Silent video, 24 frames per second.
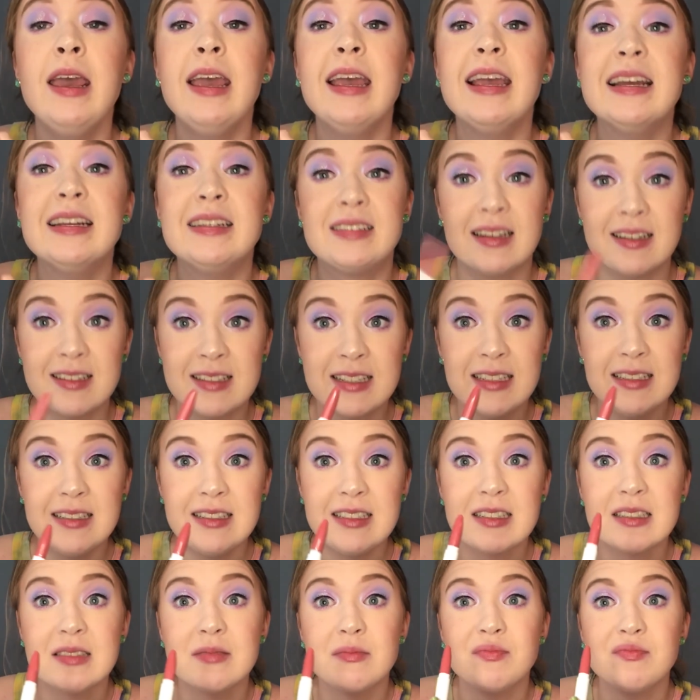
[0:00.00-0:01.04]
It doesn't
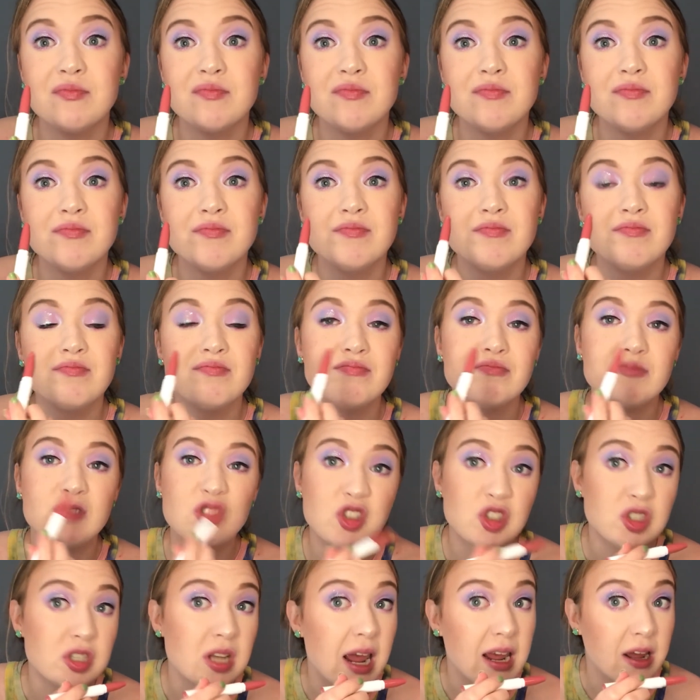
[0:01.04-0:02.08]

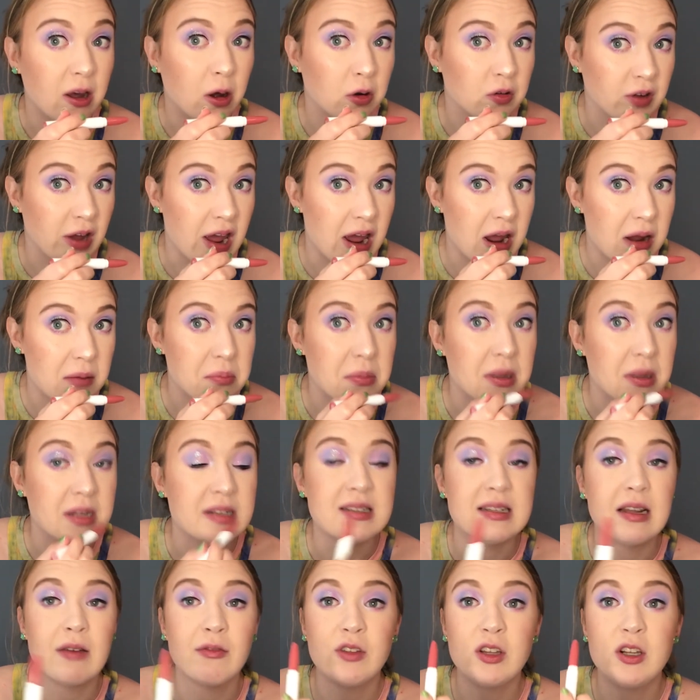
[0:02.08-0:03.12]
stay all day. It's
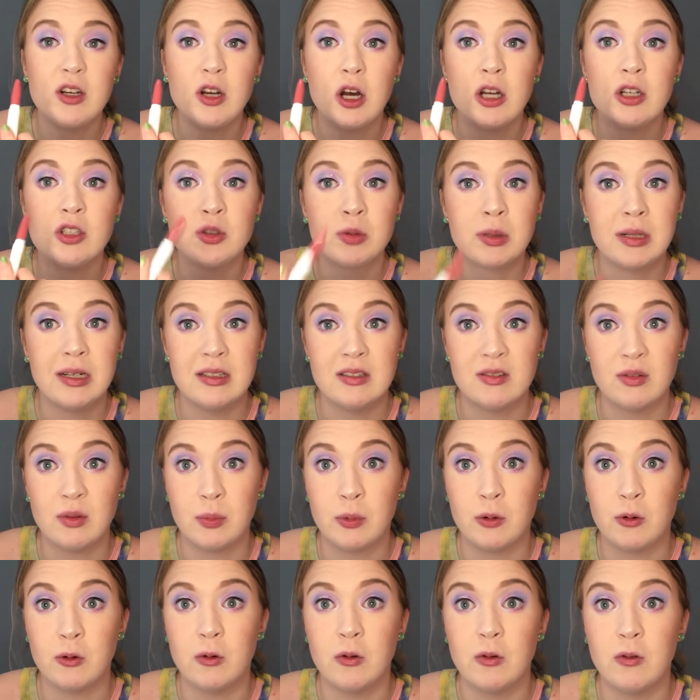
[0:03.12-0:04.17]
definitely not transfer
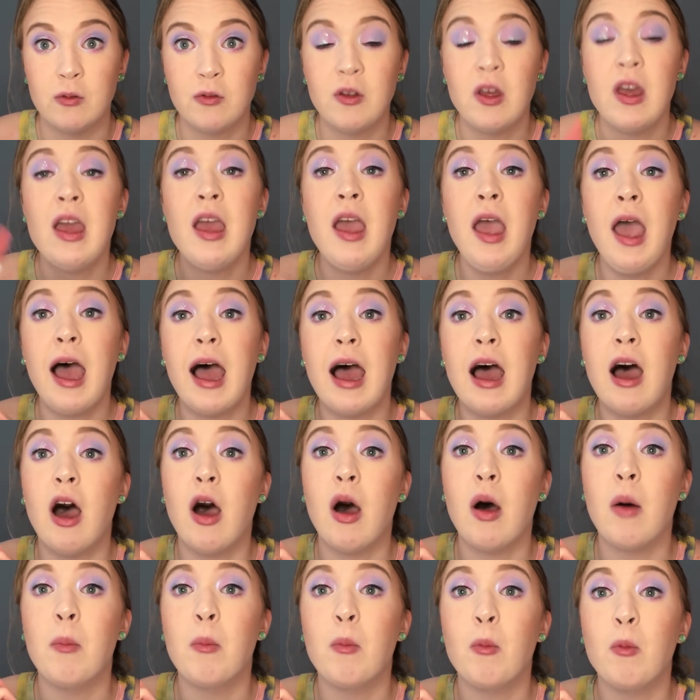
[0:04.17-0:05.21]
proof.
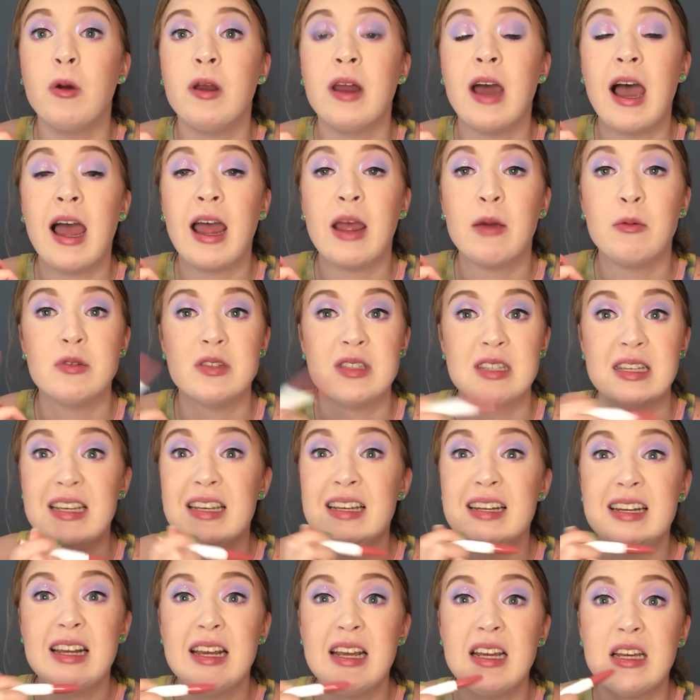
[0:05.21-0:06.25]
When I was
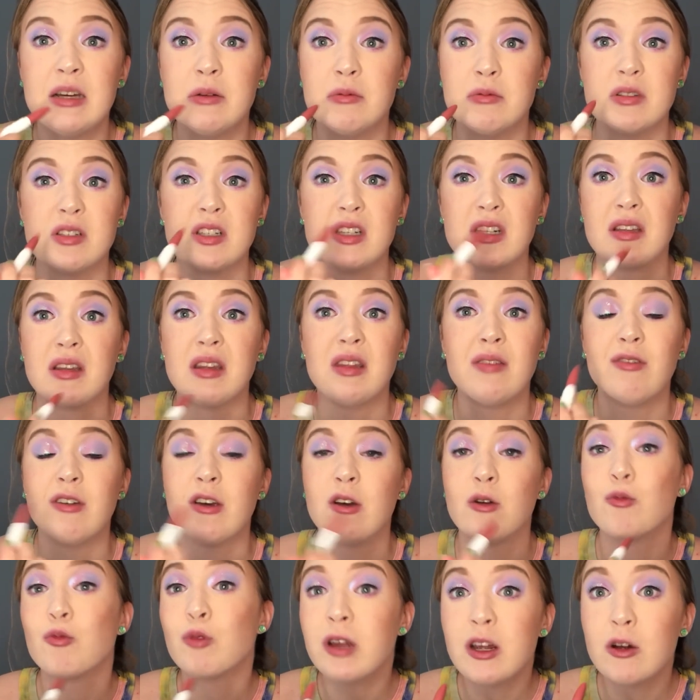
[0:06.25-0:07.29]
eating, it was like leaving a
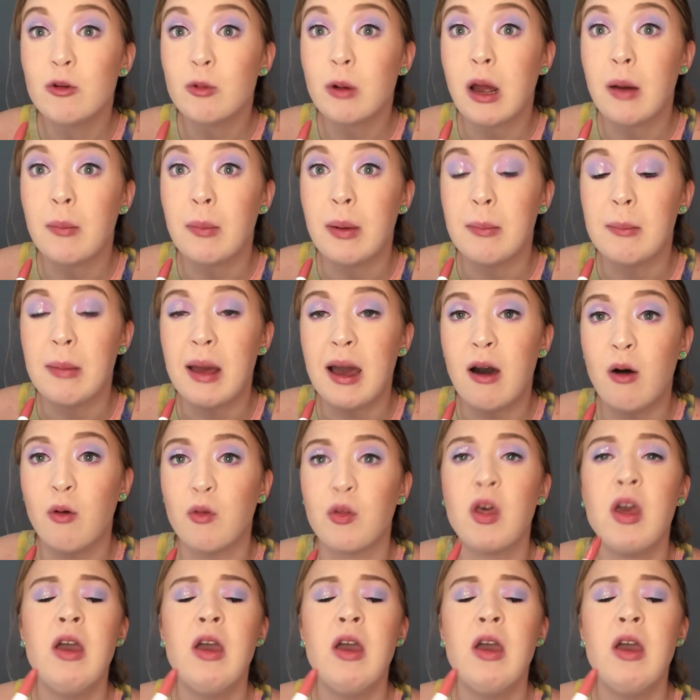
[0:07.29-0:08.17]
ring around my mouth.